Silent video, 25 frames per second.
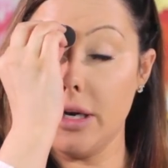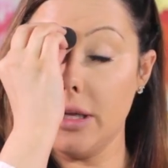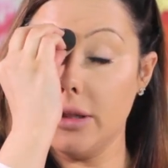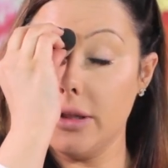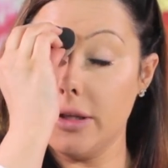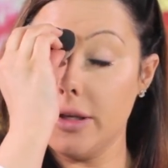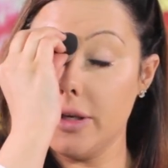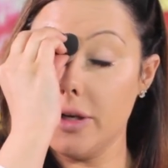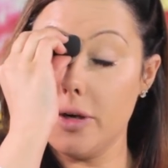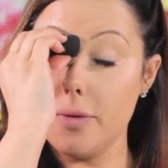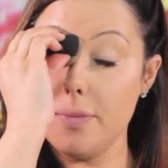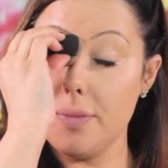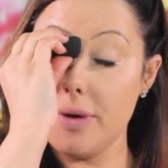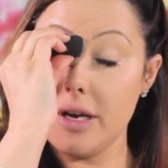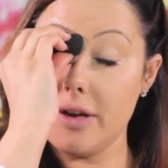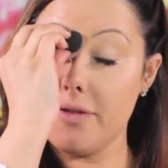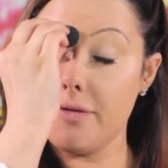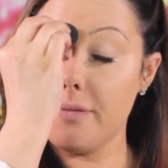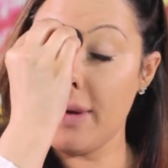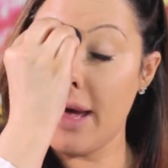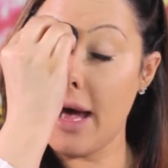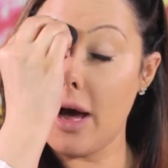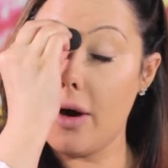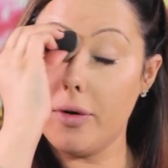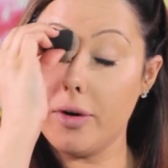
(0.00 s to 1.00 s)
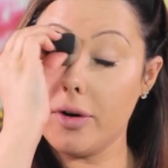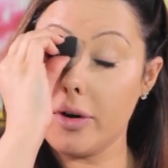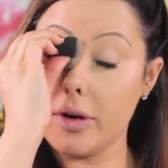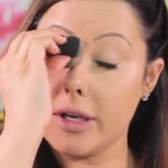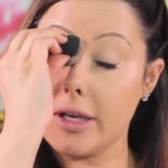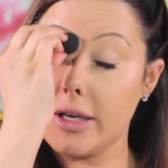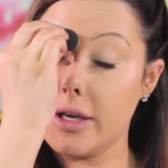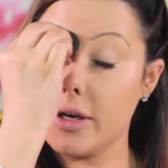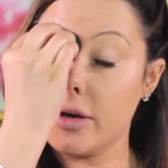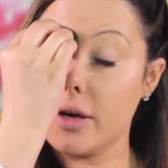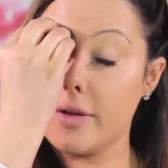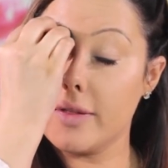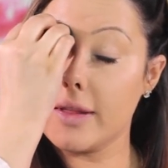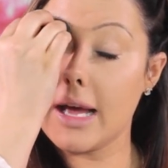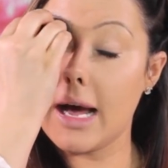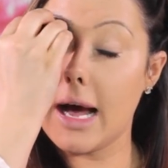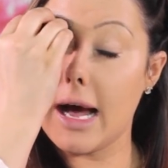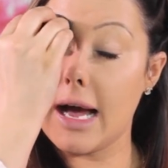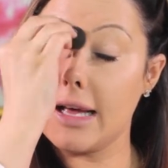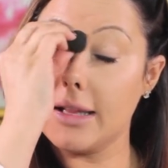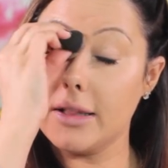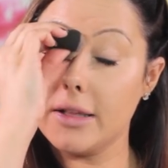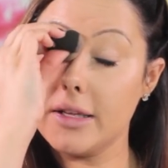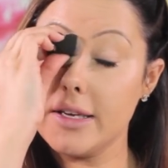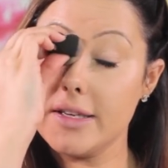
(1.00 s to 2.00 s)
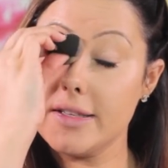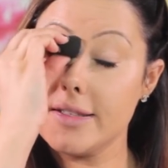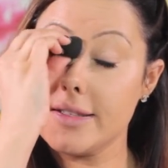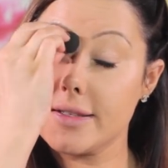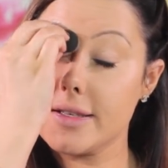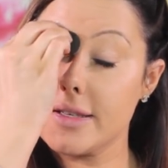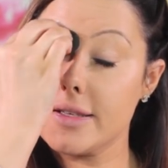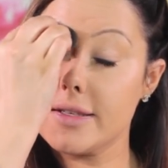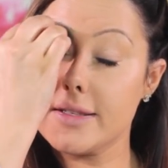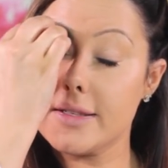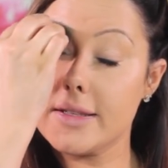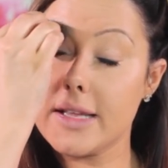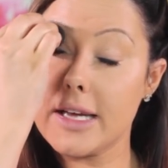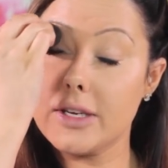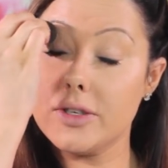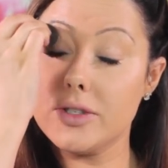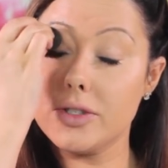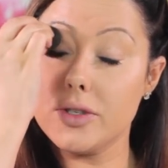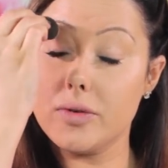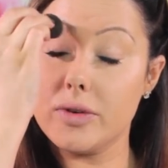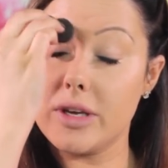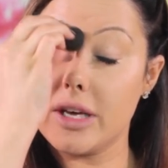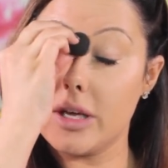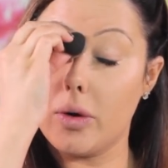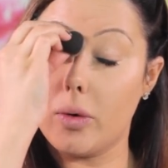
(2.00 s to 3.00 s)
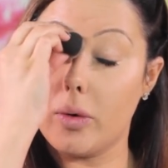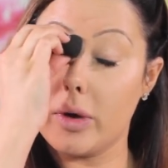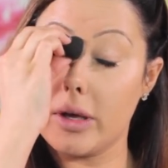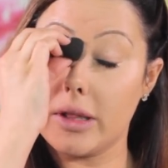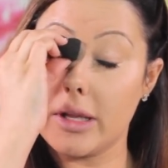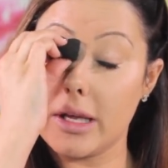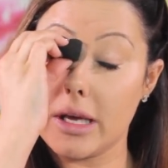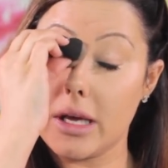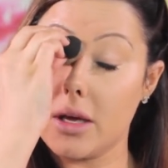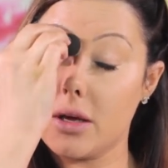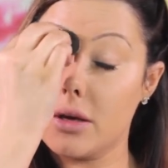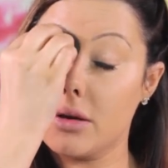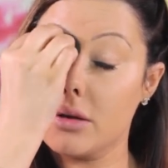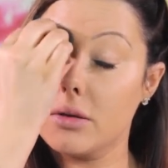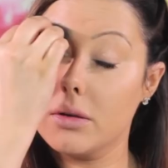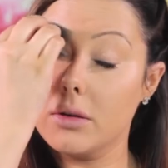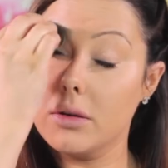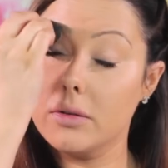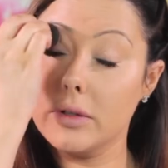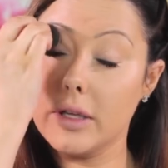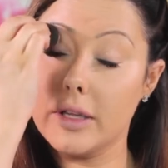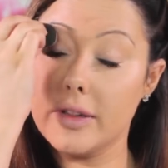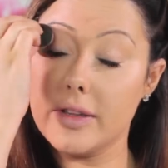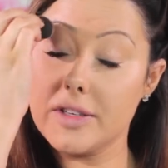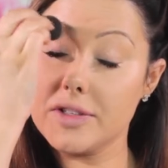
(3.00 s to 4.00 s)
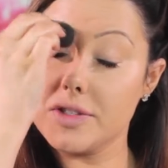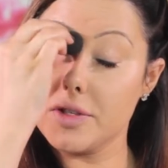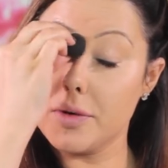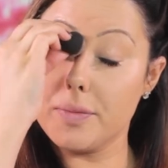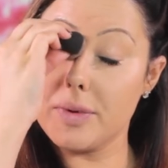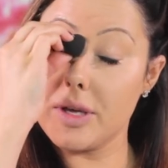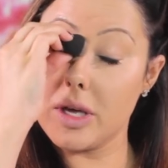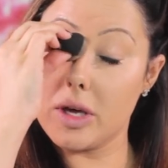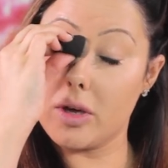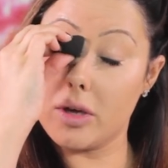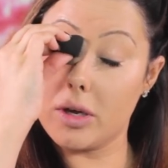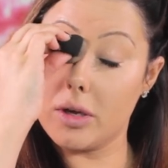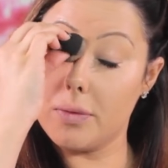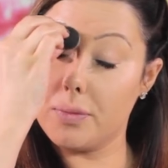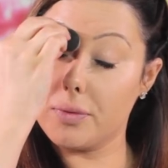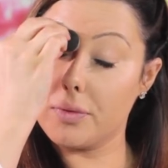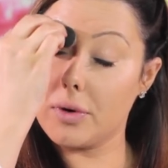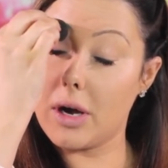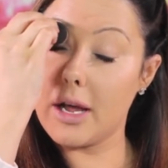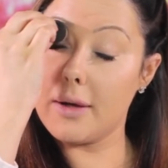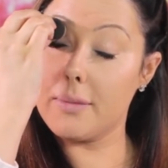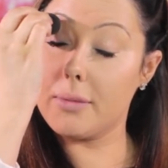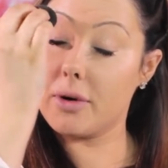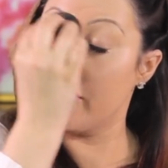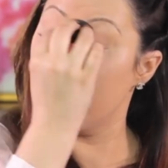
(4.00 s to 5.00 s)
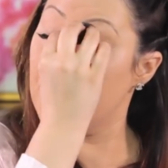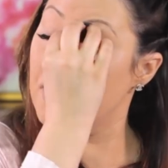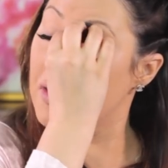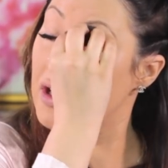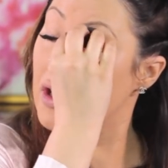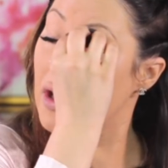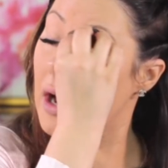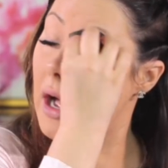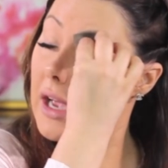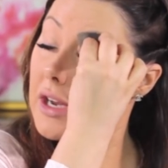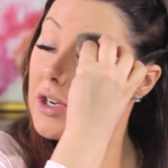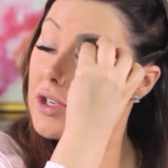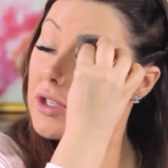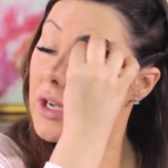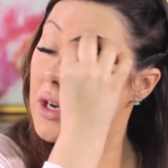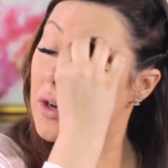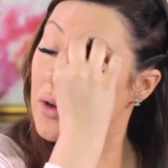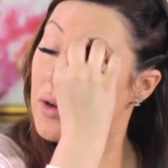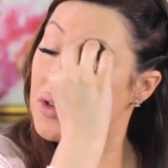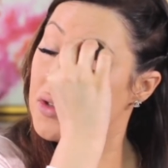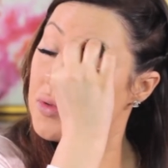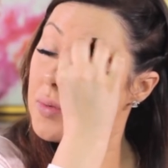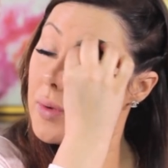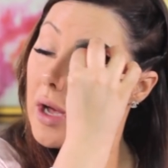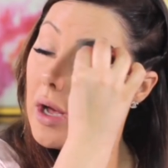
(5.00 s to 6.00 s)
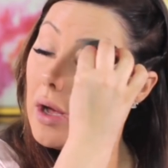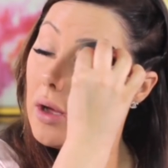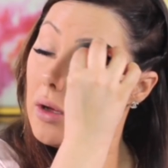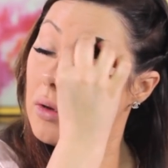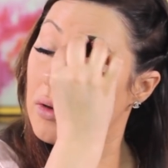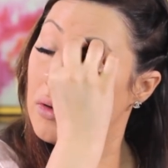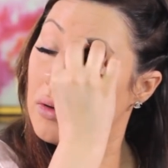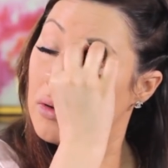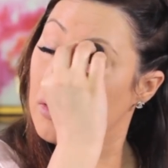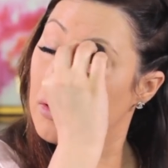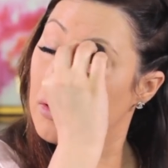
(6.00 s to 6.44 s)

a little bit of powder here on the eyelids because they do get oily. And this will be a good primer for your eyeshadow as well.